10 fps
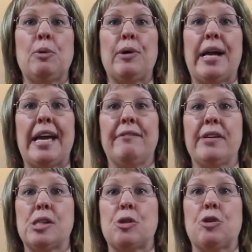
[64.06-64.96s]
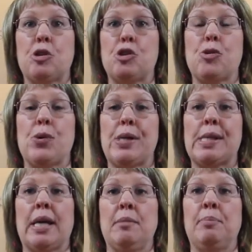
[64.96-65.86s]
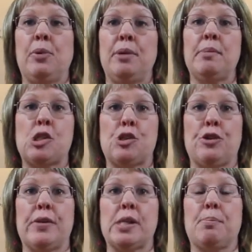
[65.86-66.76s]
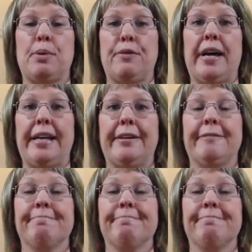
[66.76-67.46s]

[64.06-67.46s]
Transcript: will have his or her choice on employment service provider.